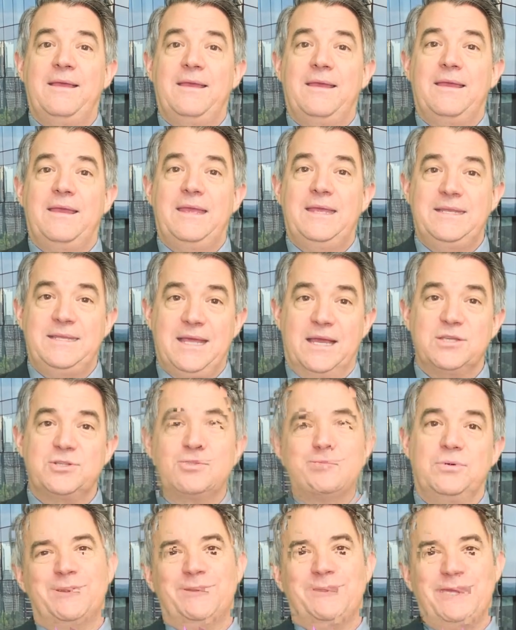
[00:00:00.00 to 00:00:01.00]

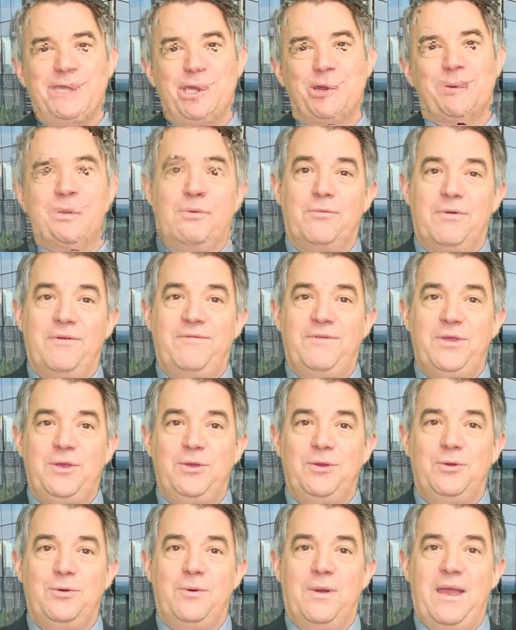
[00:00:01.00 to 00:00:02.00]
Industrial Year in
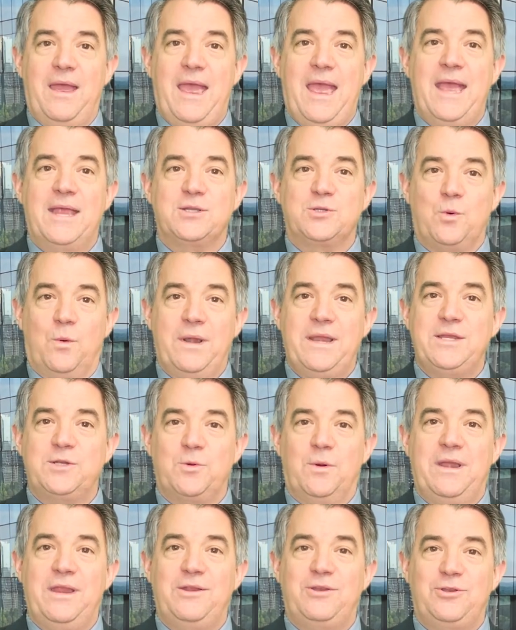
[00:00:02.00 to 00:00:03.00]
Review and
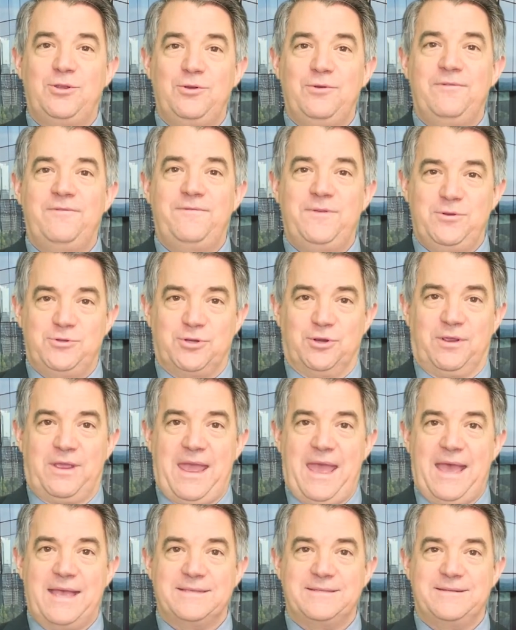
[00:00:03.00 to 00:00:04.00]
2022
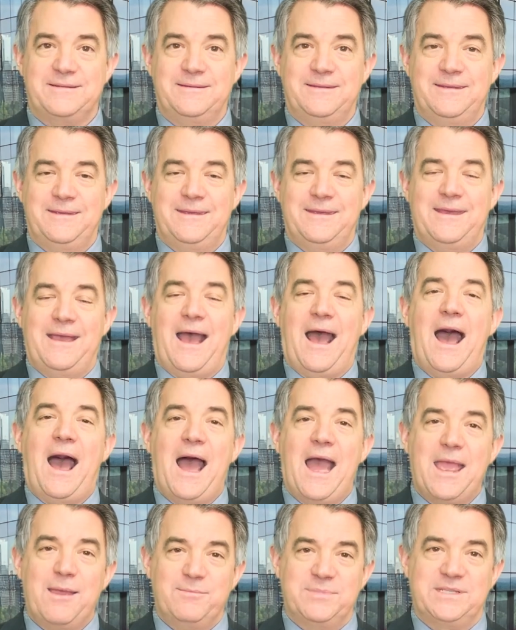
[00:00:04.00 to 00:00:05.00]
Futurecast.
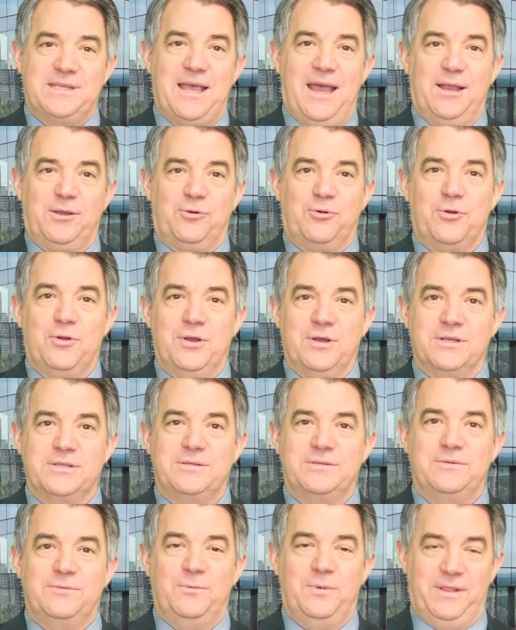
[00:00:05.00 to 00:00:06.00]
I am Scott
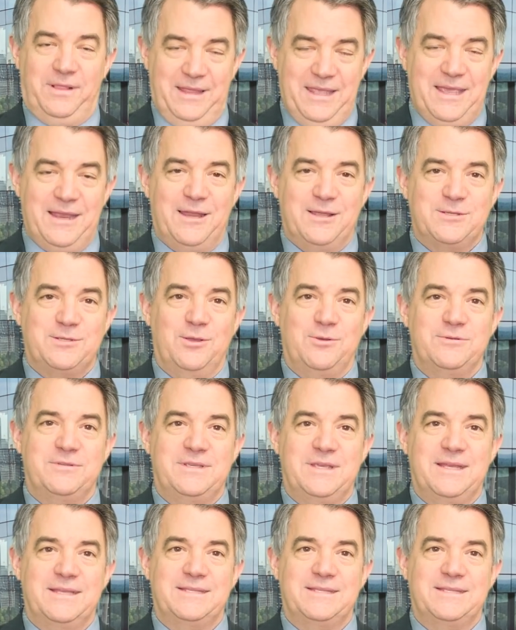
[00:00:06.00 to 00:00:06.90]
Crooks with Lee and Associates